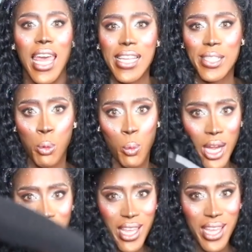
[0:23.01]
Let's
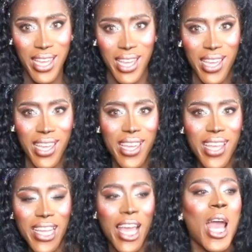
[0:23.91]

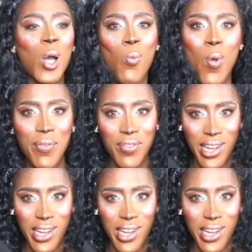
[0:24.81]
read with